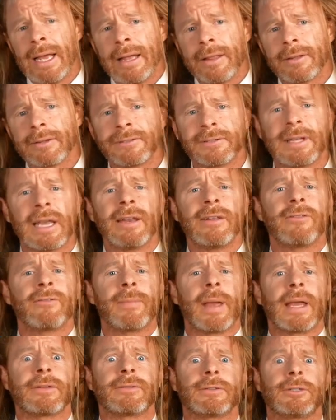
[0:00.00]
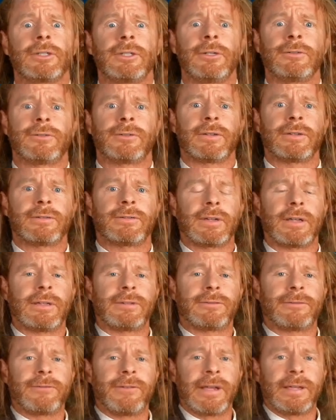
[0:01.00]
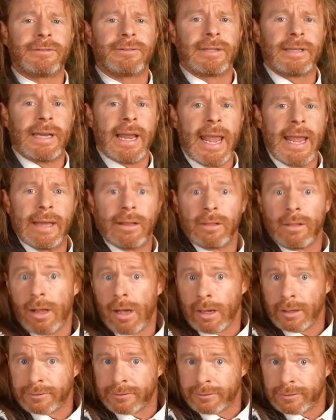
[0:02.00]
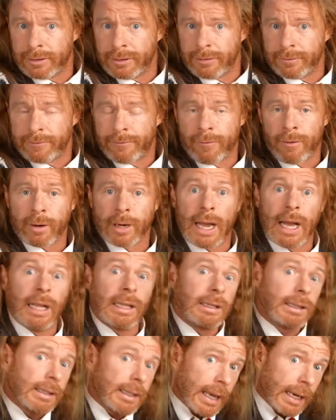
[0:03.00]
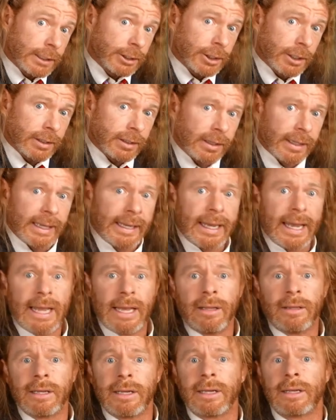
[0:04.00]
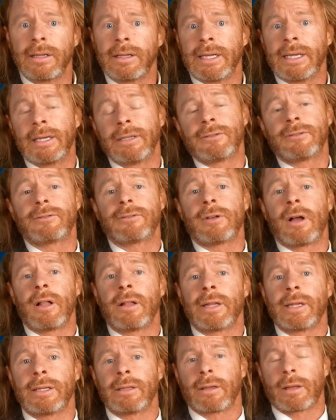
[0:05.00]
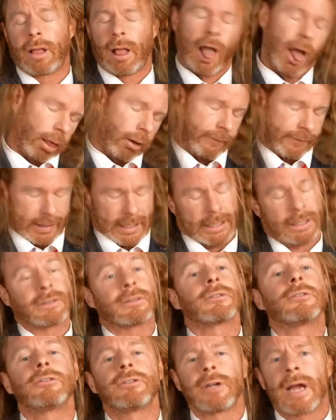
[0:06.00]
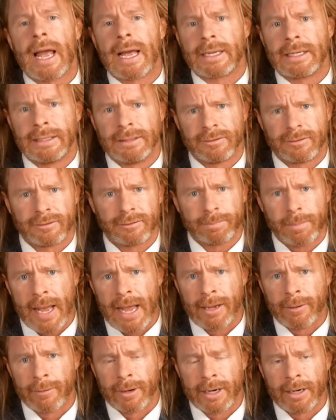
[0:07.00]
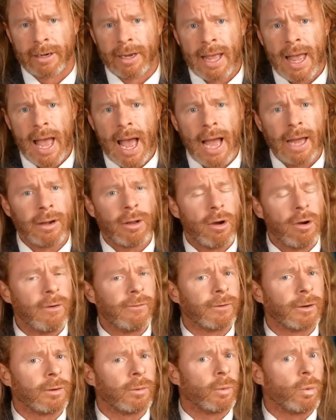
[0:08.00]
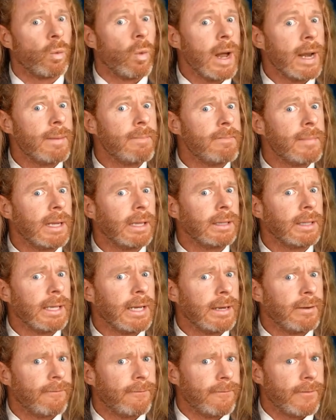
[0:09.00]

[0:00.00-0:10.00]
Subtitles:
The state of Massachusetts is facing a lawsuit for allegedly illegally installing tracking spyware on over 1 million